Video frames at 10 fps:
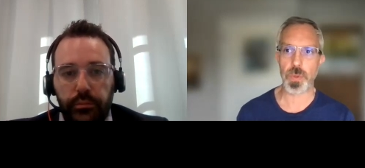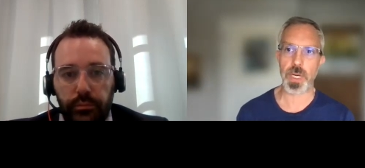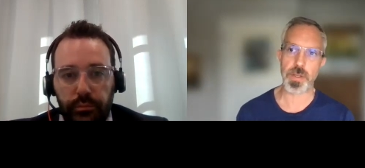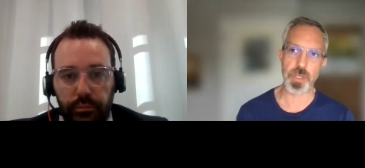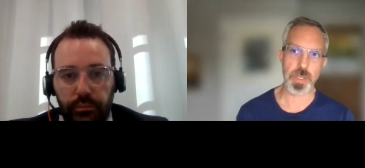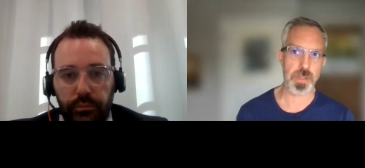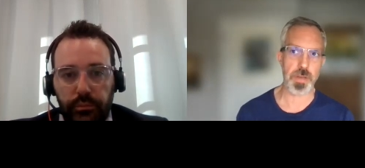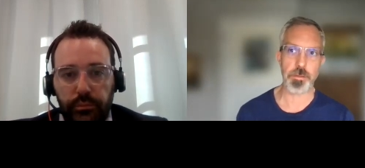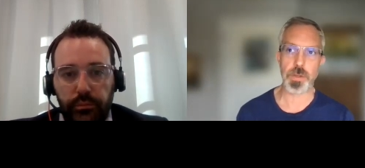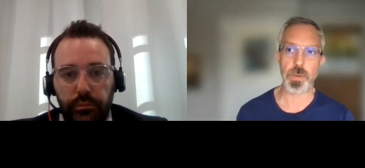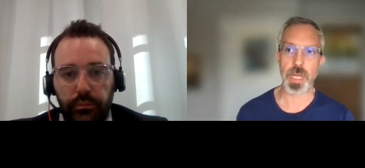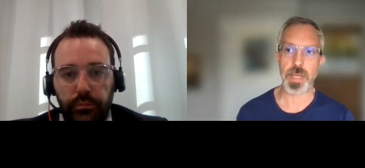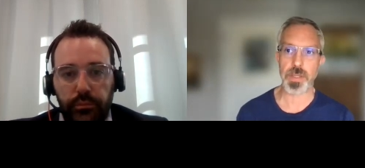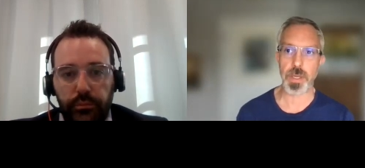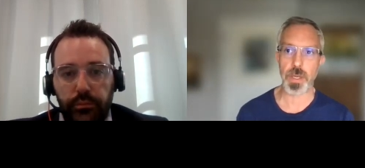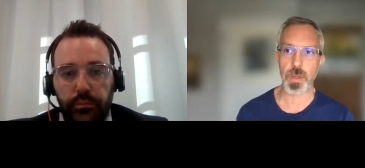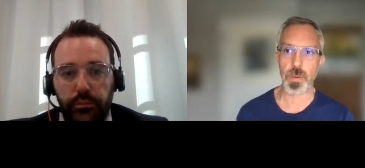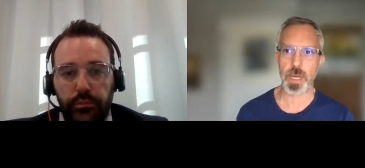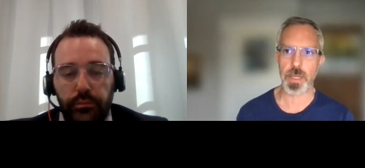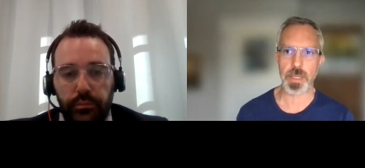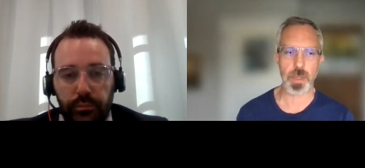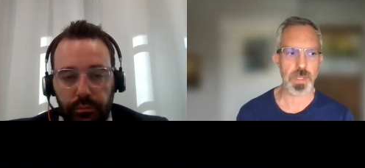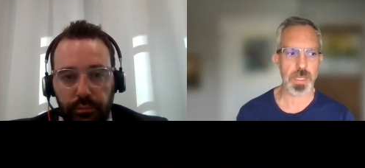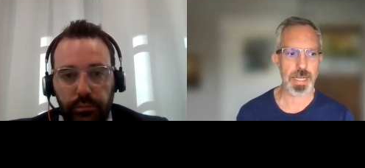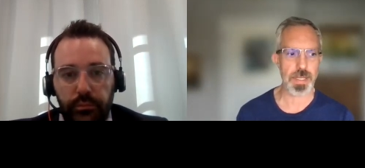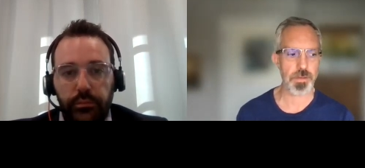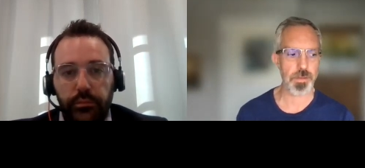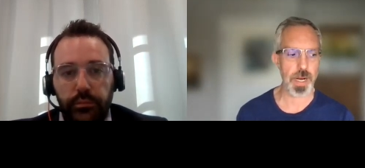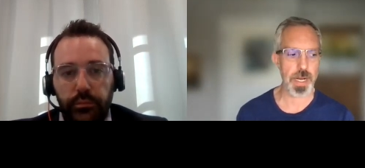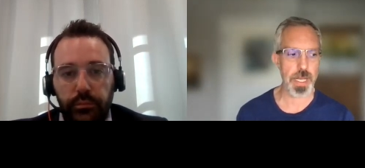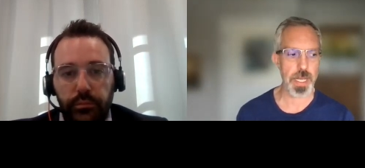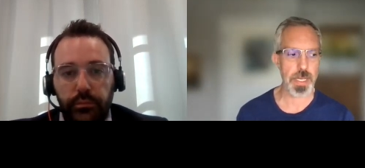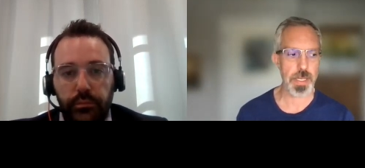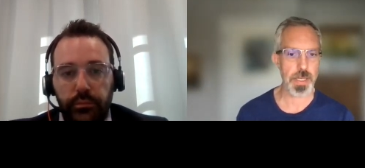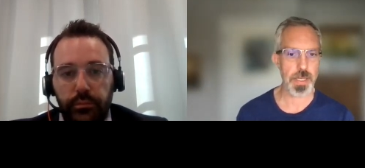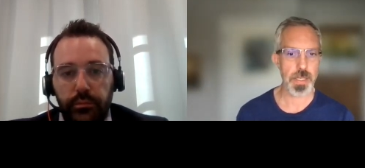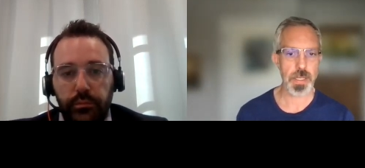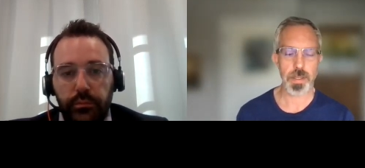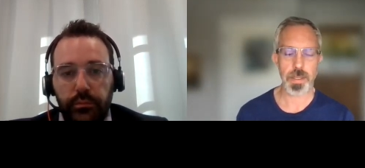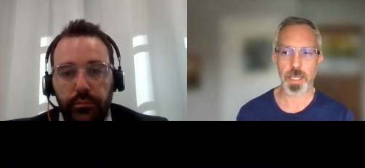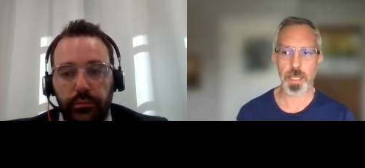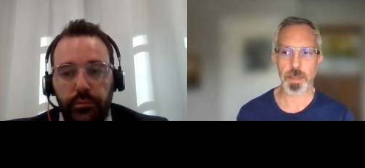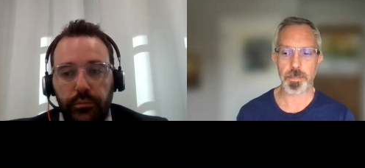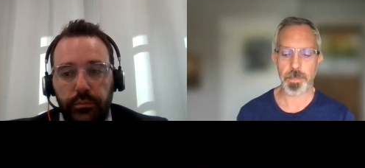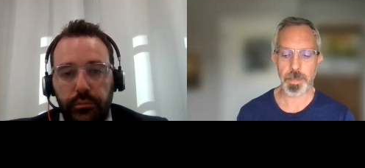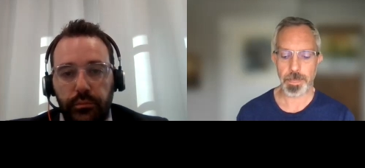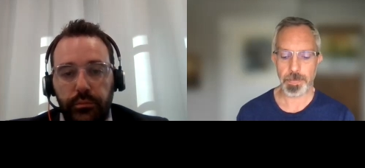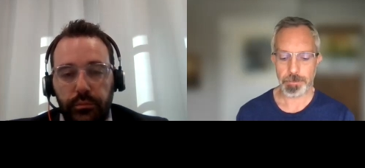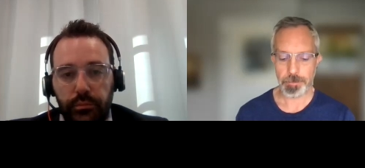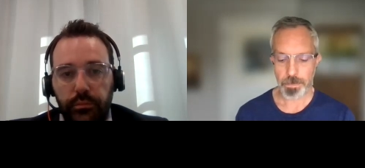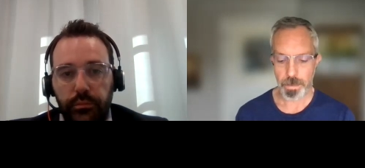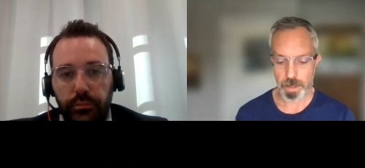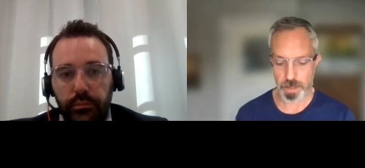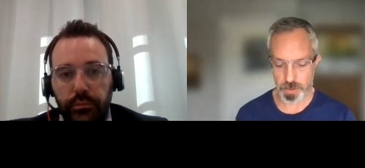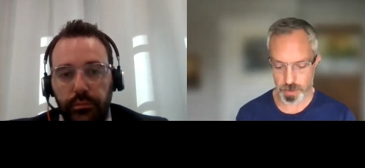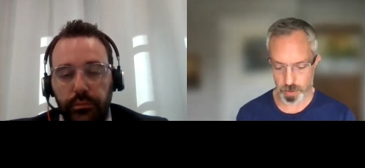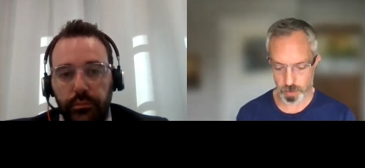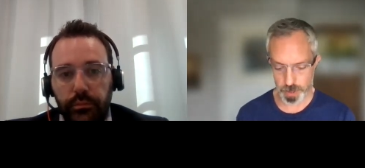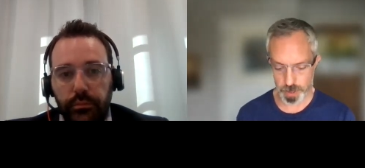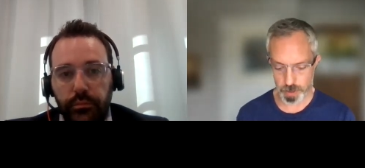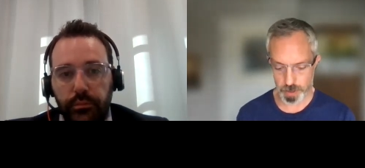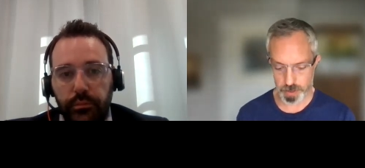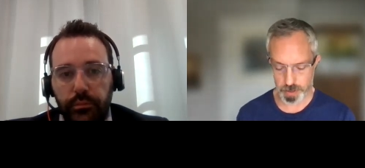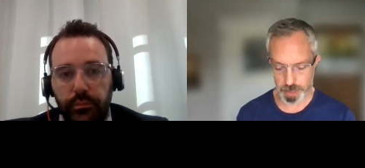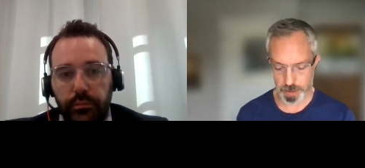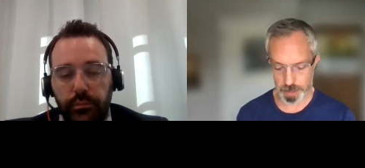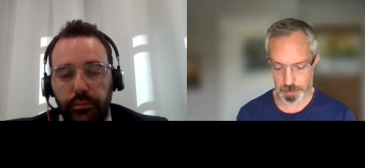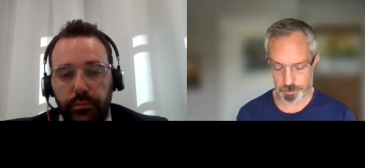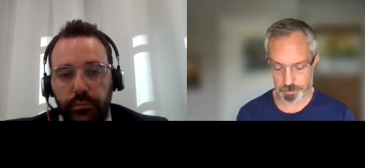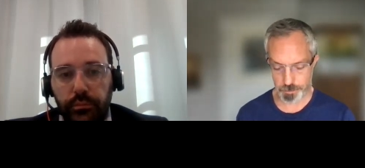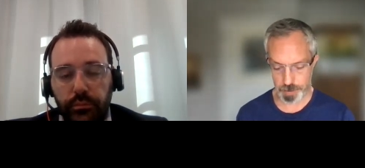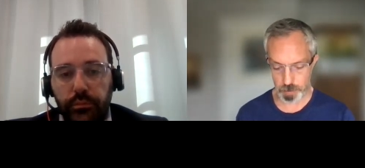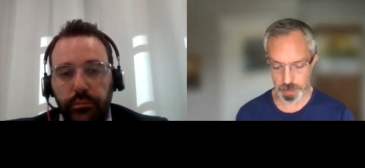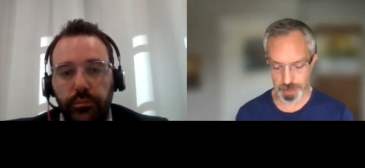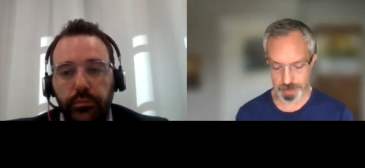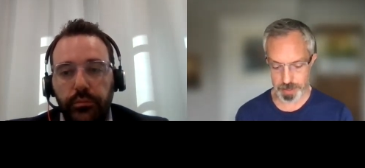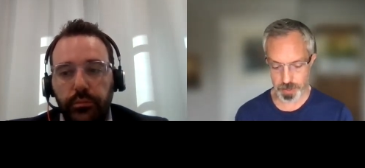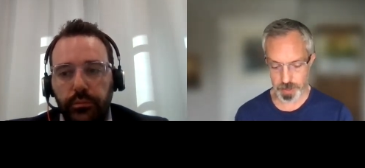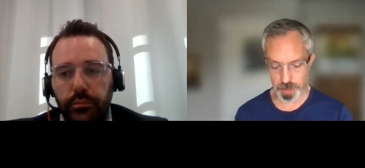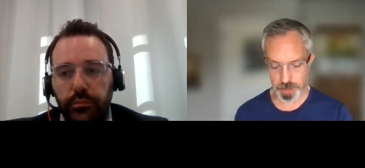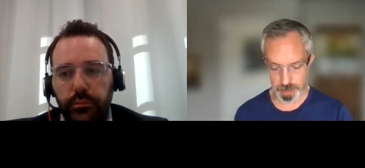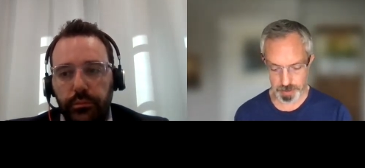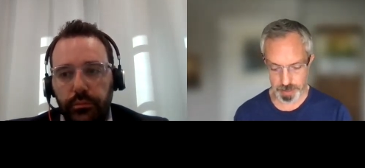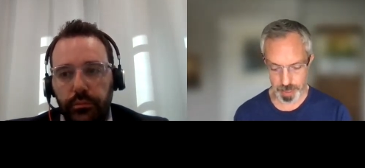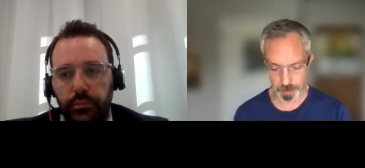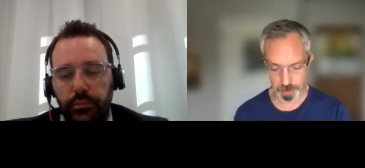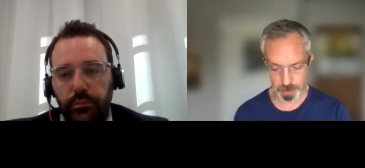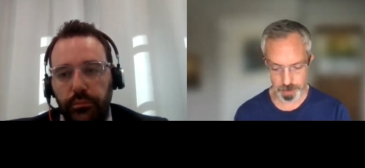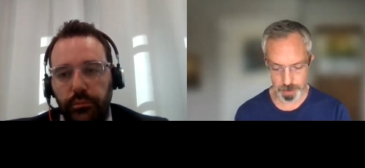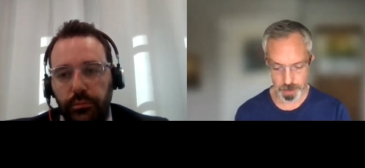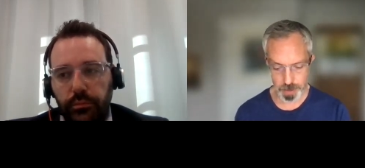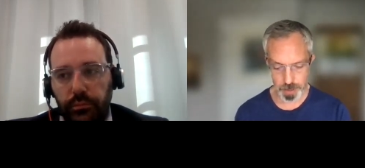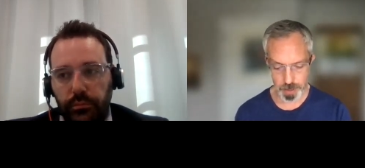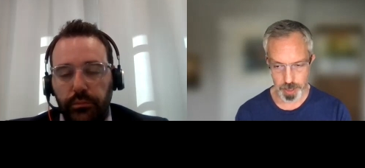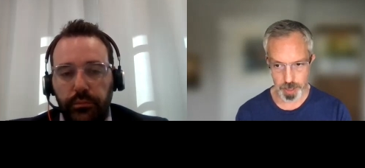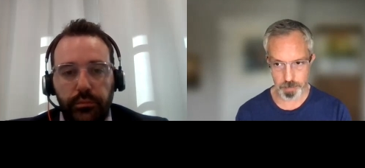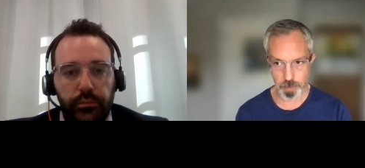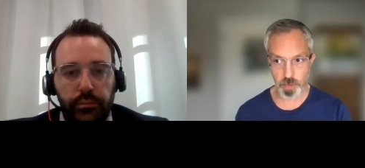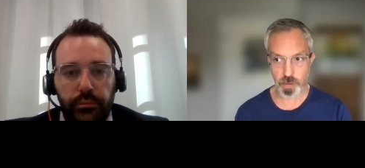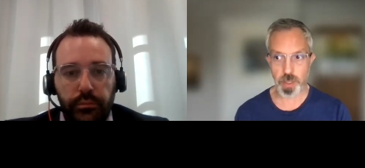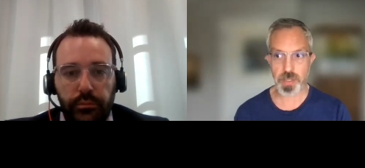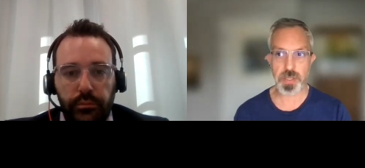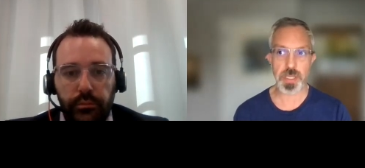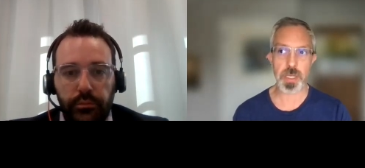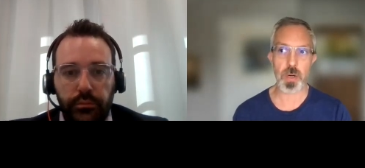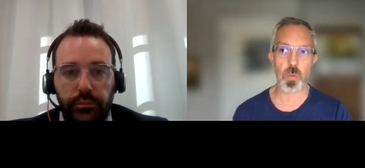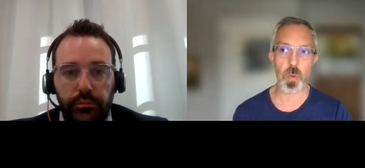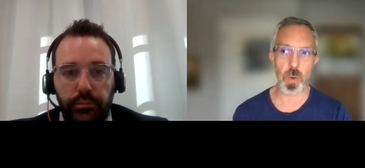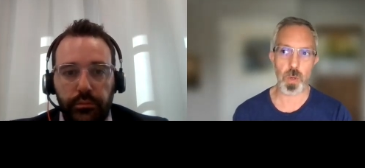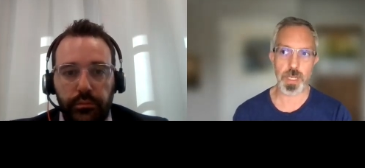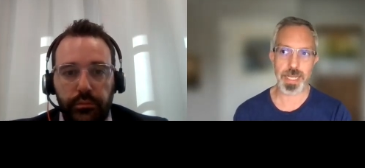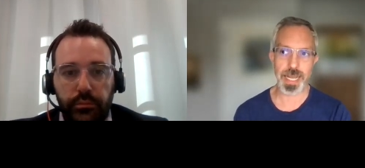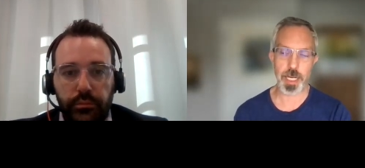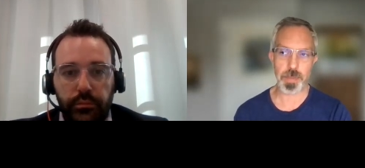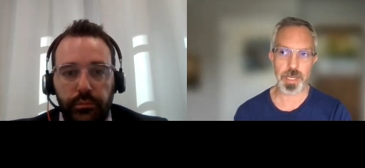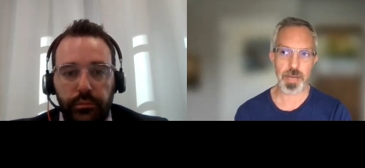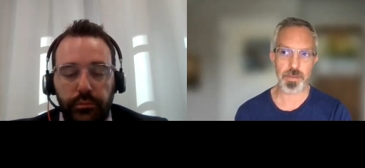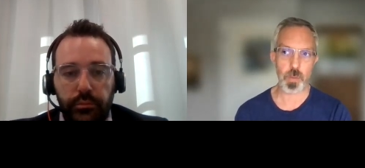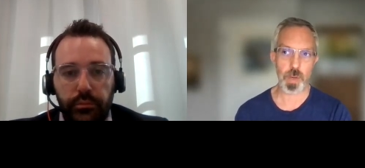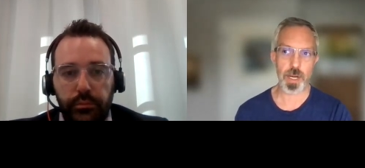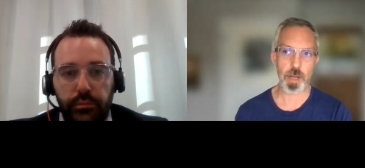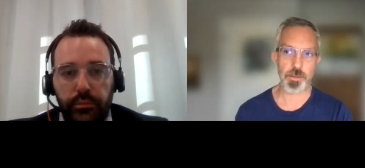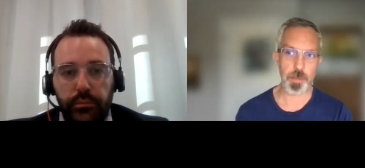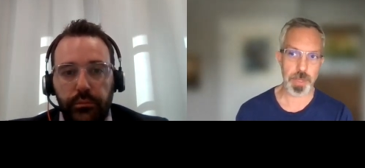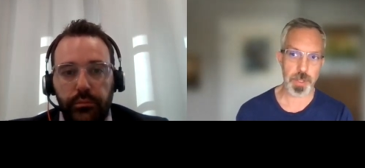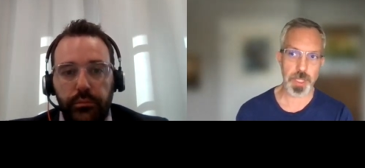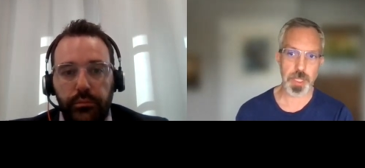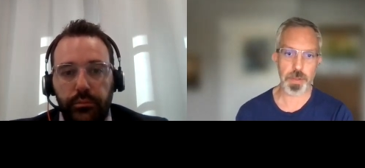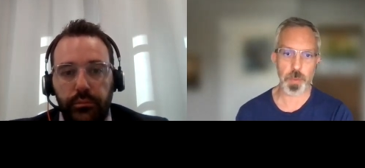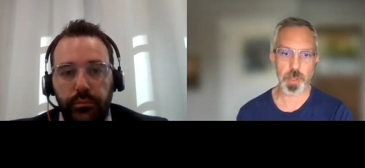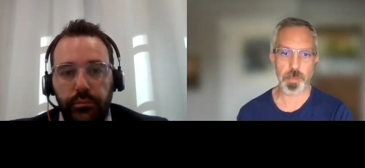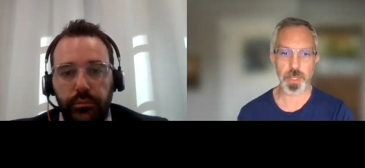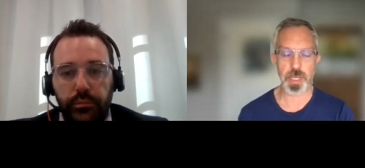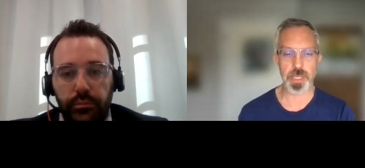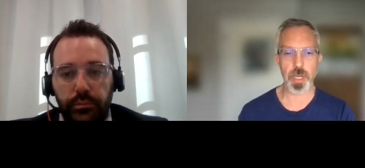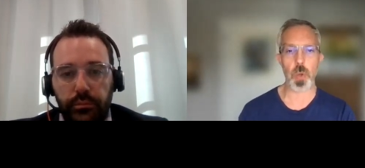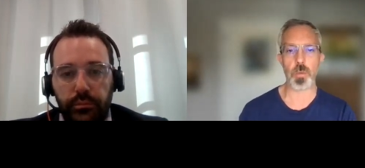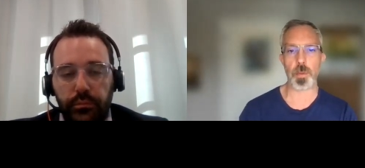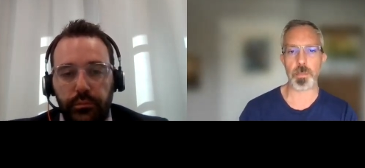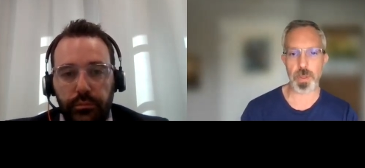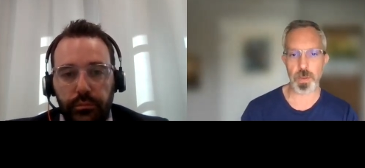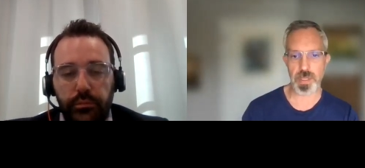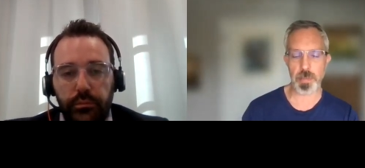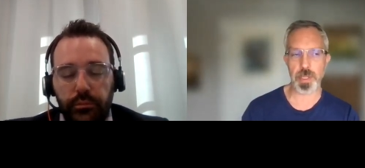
Speaker 1: uh, just a few days ago. I think that was last Friday. Um, and so curious, like if federal legalization does happen, Um, you've already seen Aurora and Canopy have to write off a billion and three billion because they overbuilt some of